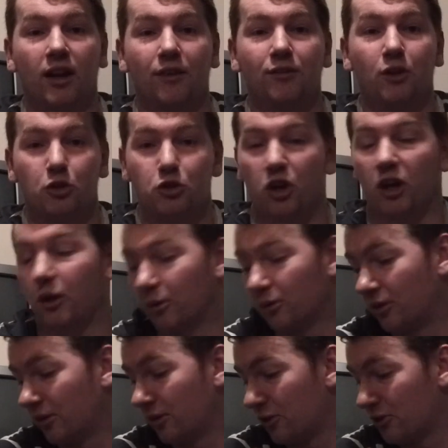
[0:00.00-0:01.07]
well looked
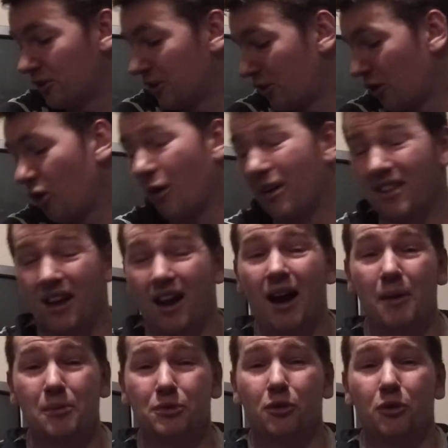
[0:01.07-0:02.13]
after child, because they're
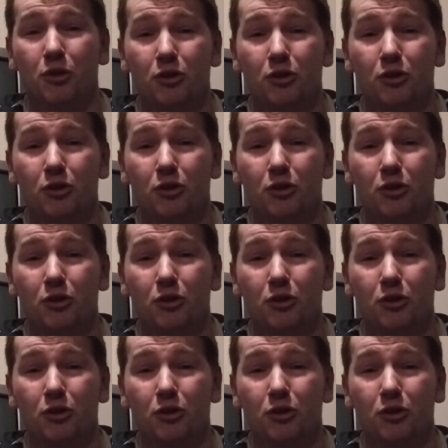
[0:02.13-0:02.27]
all in